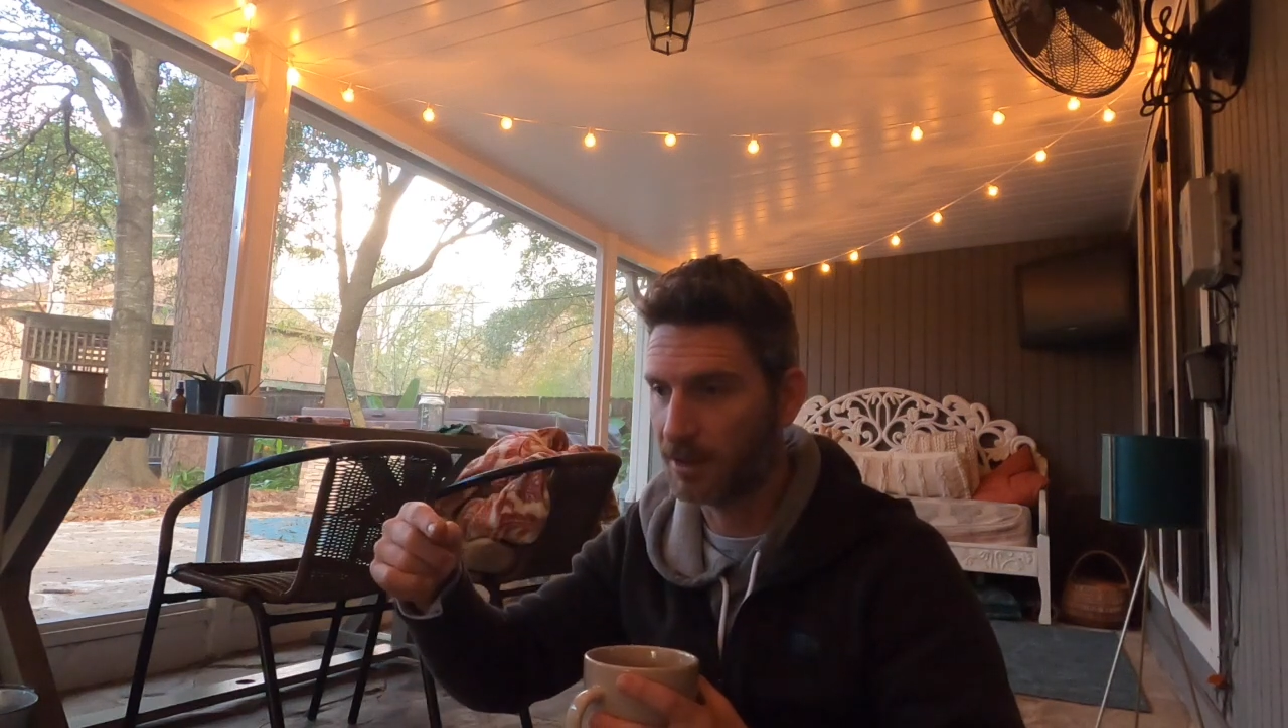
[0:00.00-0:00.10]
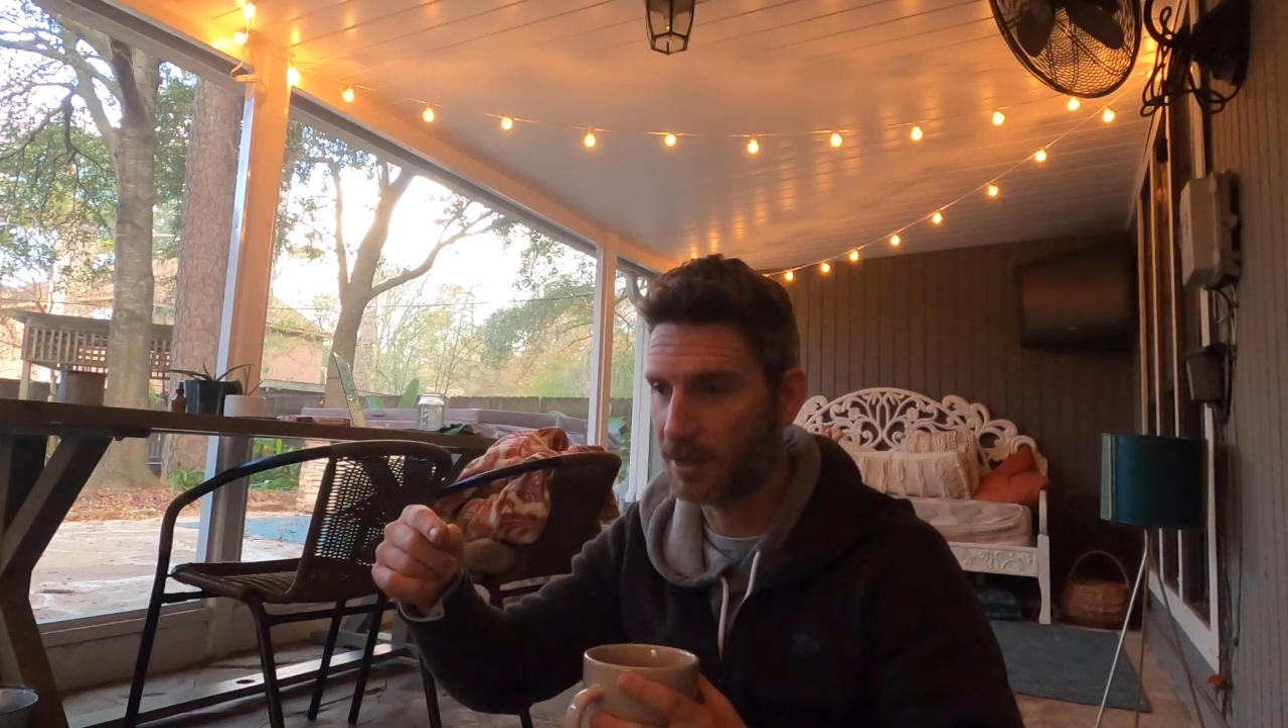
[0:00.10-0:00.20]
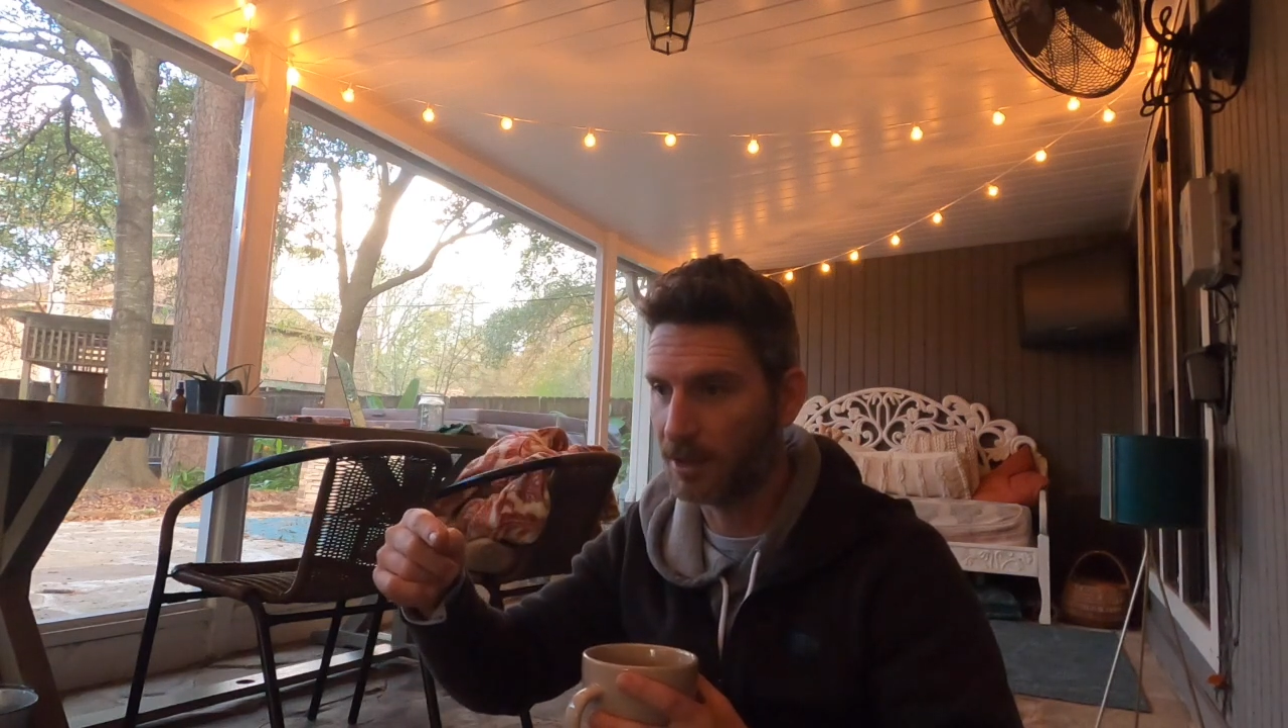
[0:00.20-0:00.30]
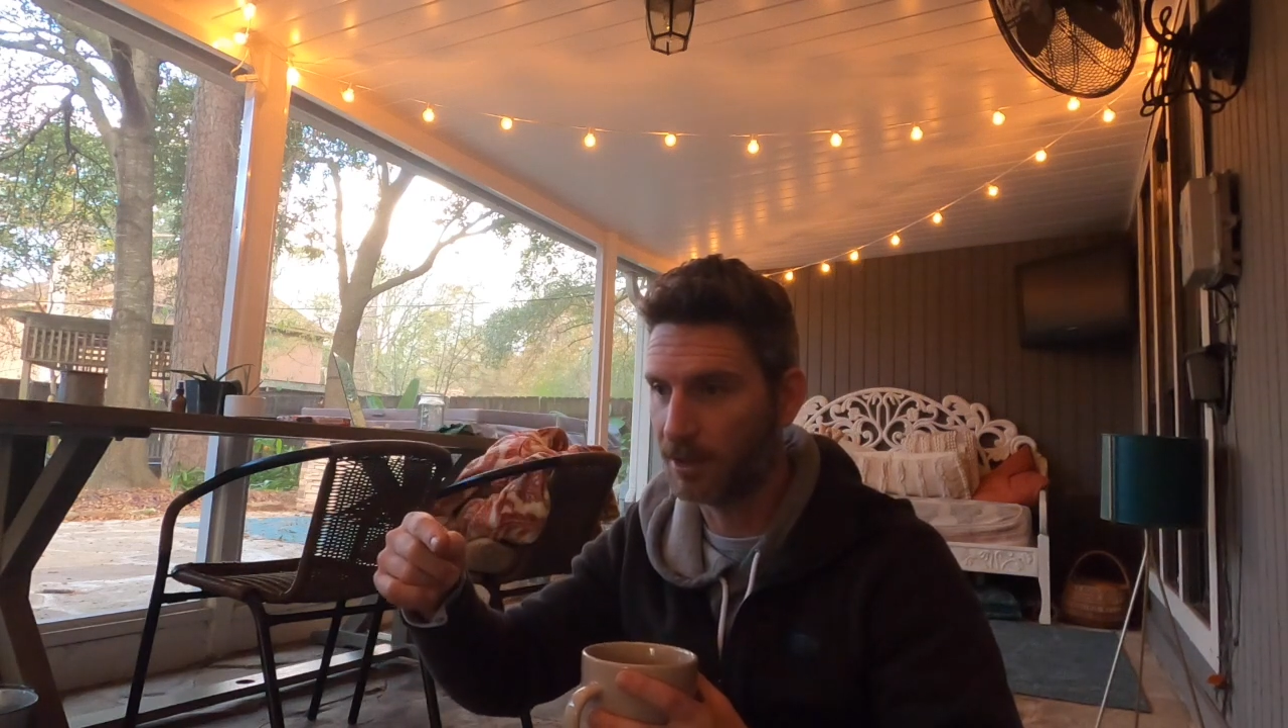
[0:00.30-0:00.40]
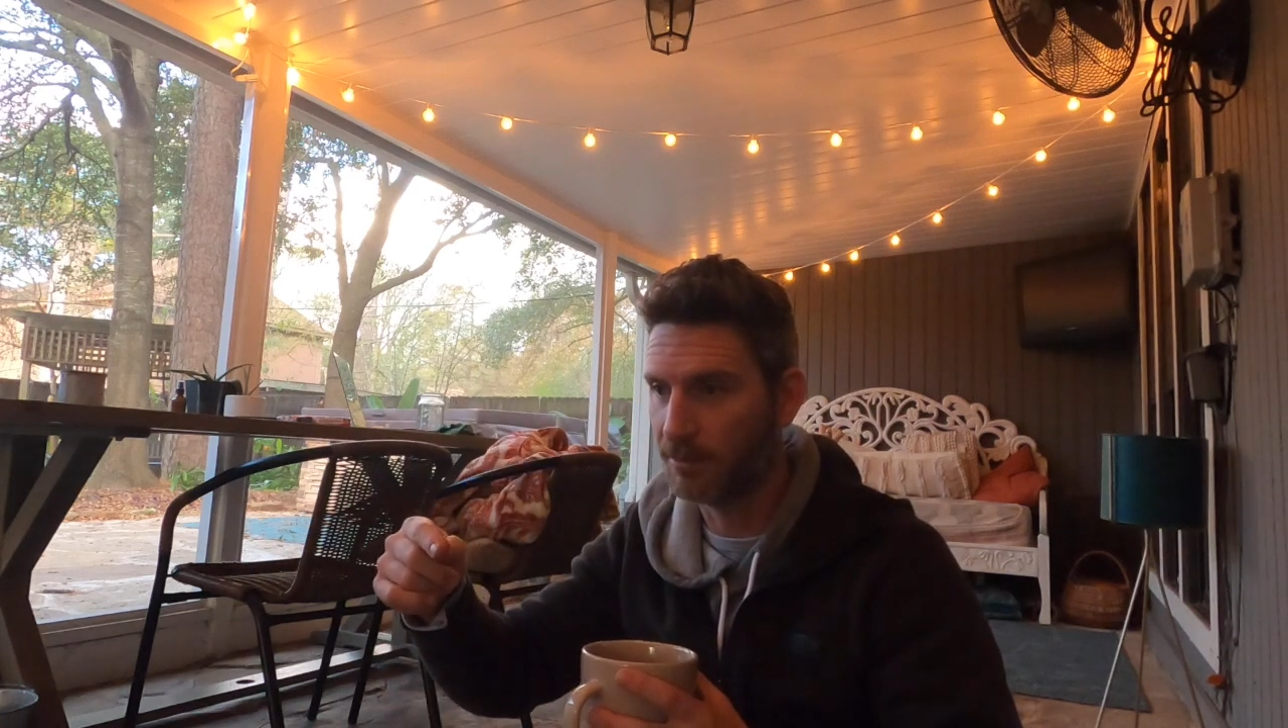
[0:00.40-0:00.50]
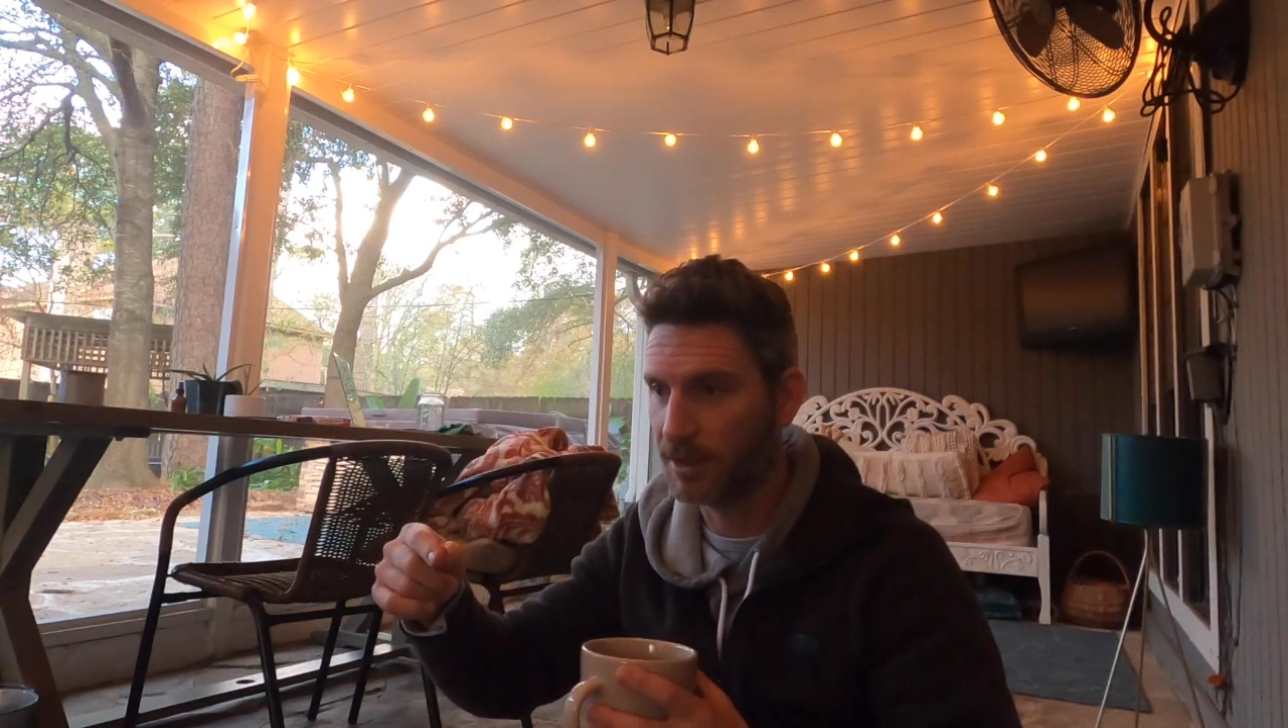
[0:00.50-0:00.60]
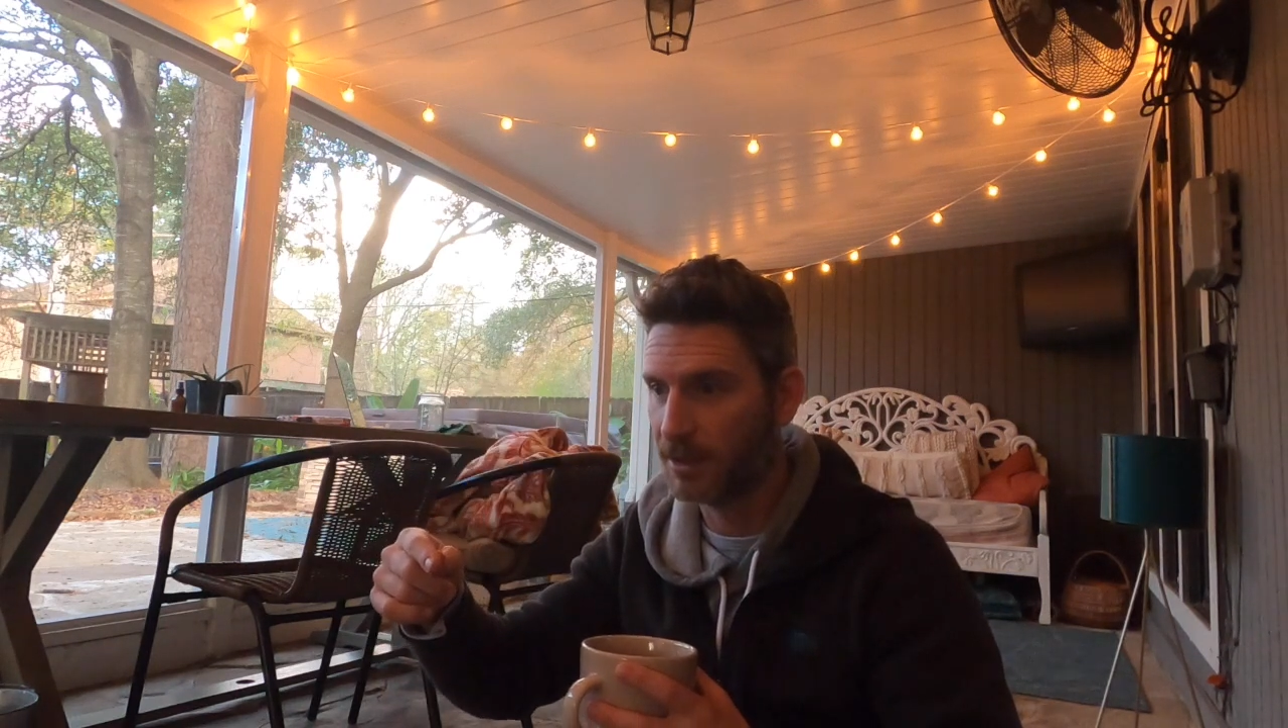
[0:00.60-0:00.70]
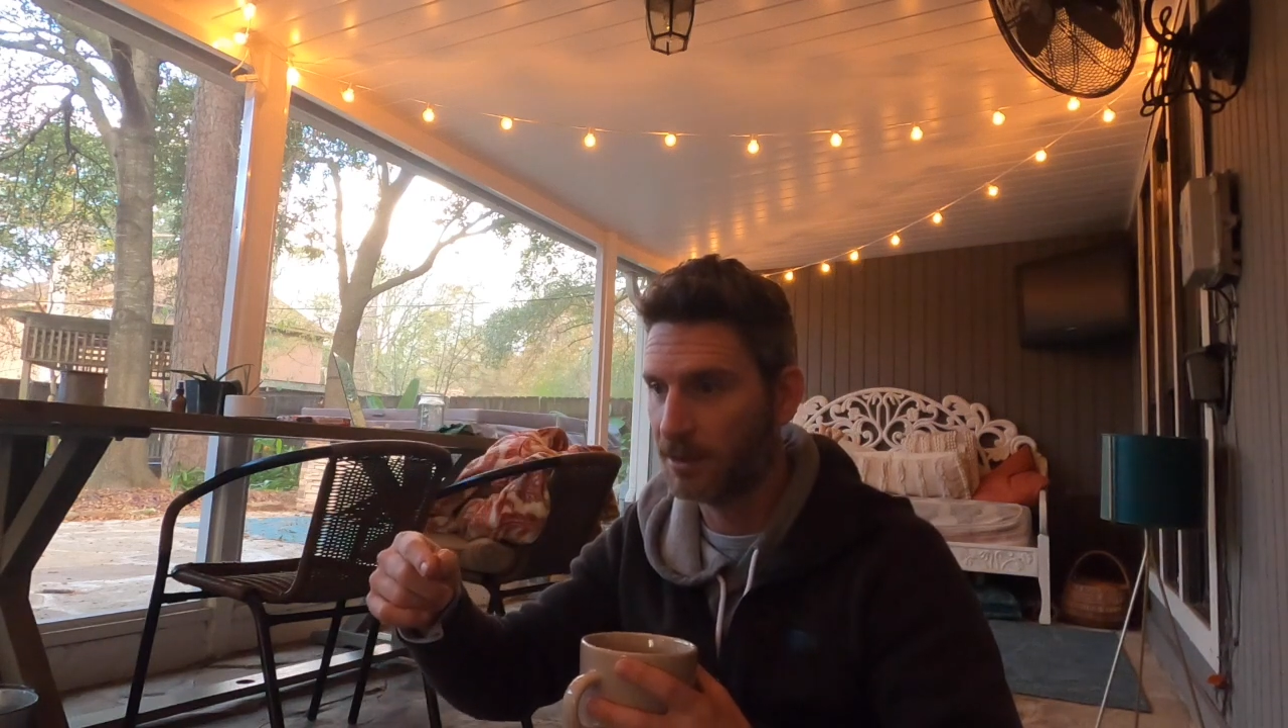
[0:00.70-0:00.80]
um,